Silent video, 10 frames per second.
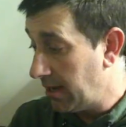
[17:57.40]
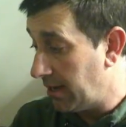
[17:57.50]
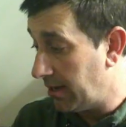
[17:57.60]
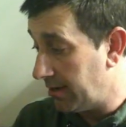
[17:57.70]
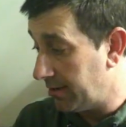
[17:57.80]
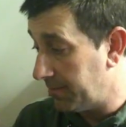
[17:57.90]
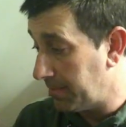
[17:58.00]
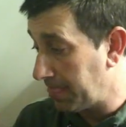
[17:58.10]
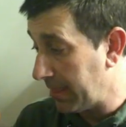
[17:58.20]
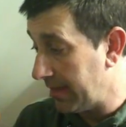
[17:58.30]

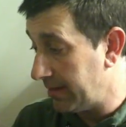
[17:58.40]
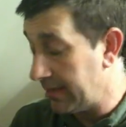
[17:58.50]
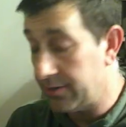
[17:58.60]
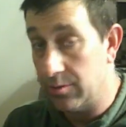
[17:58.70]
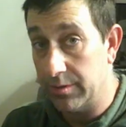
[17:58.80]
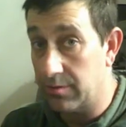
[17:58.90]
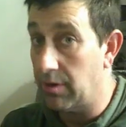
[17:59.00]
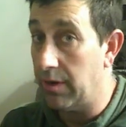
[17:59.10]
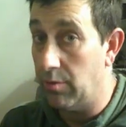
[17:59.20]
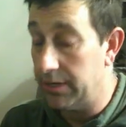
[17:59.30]
and do it the
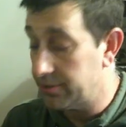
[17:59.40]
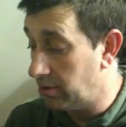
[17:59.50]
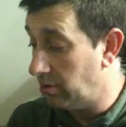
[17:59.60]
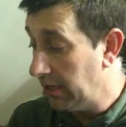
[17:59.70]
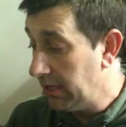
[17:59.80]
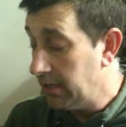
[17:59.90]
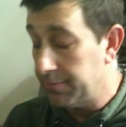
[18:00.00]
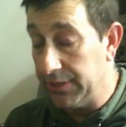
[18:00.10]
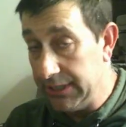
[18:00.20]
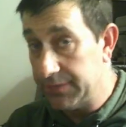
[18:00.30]
right way. So
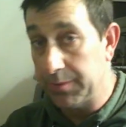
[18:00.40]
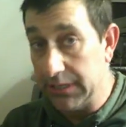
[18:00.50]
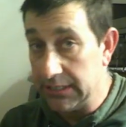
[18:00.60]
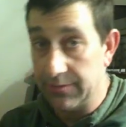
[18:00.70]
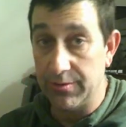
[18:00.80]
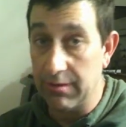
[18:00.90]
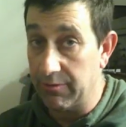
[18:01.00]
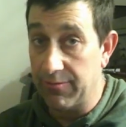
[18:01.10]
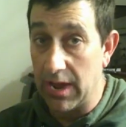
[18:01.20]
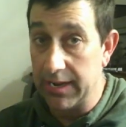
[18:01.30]
please, if you
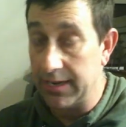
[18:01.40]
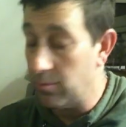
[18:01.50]
ever find any